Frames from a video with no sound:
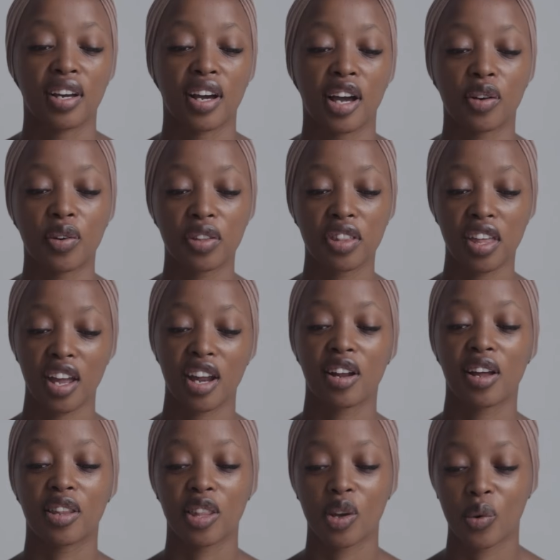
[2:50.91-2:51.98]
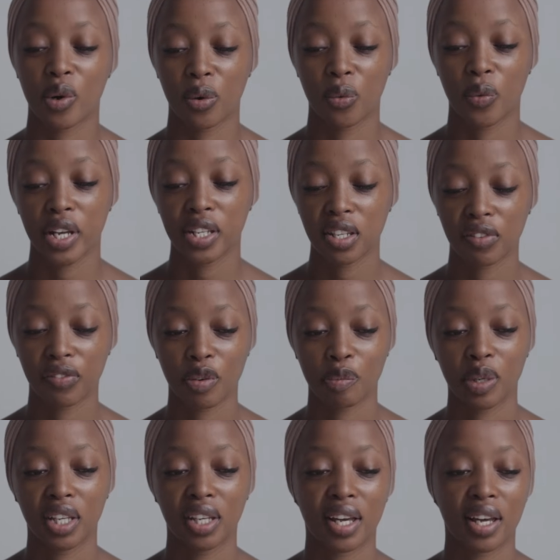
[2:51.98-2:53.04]
I got there and they were waiting for
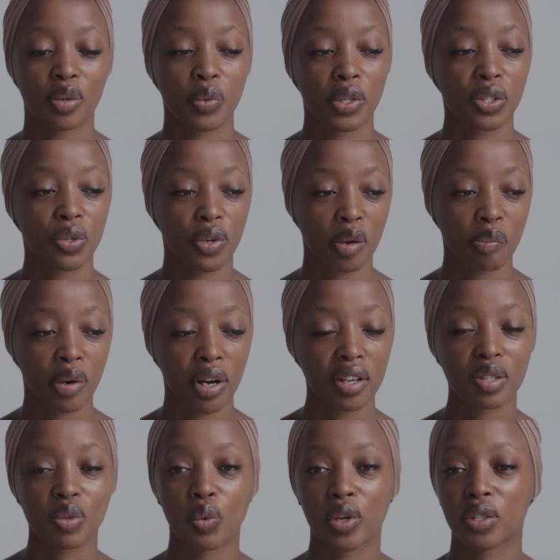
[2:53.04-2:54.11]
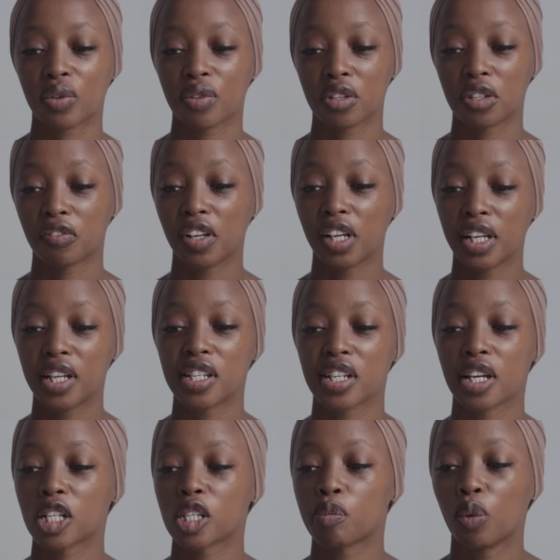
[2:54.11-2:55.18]
me and we took a bus, went to this village,
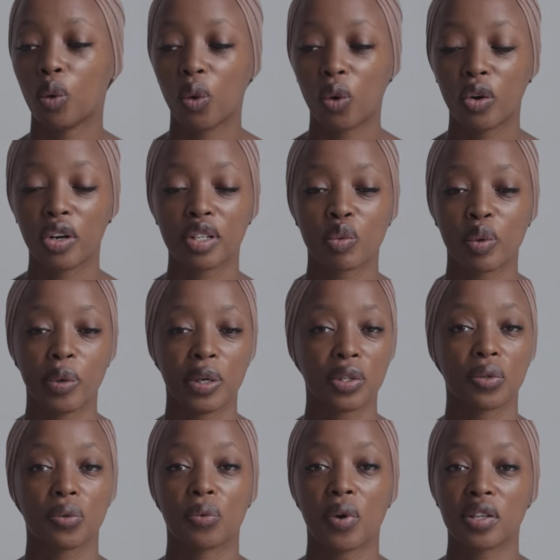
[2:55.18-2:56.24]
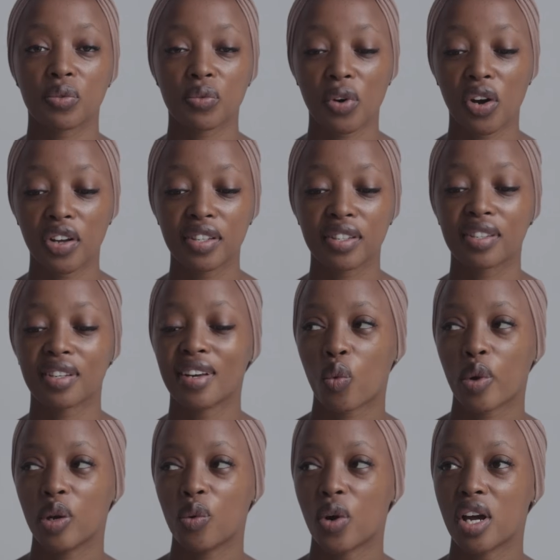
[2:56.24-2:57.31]
explored, we went to restaurants.
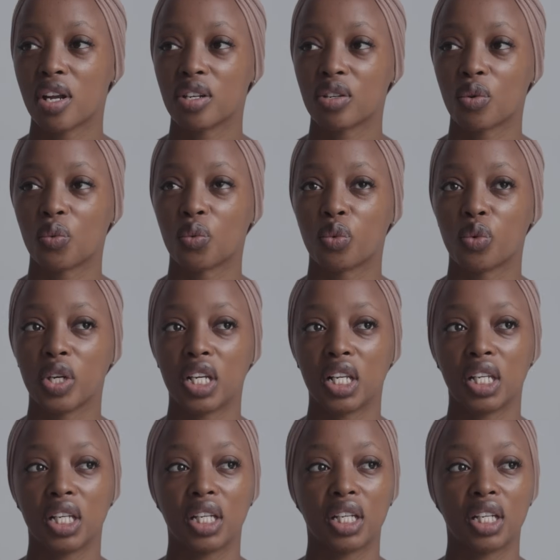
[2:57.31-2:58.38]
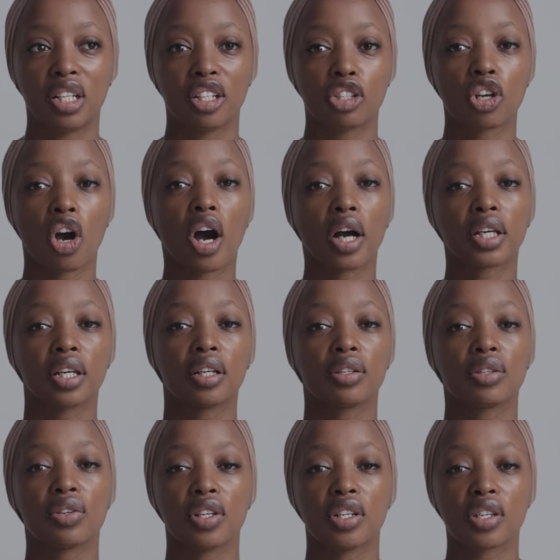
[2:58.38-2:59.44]
We weren't really talking
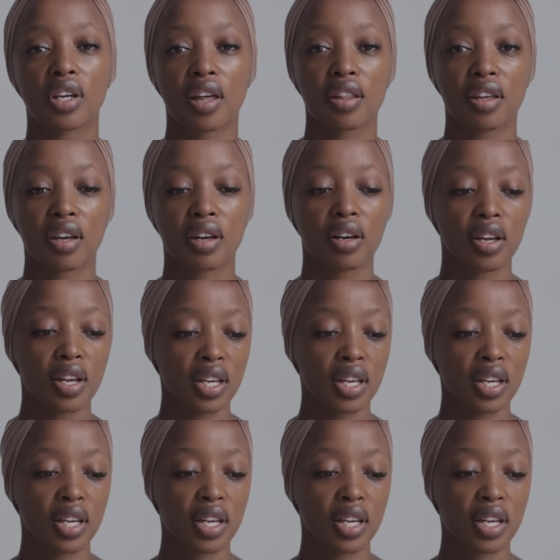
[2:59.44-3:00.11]
to each other.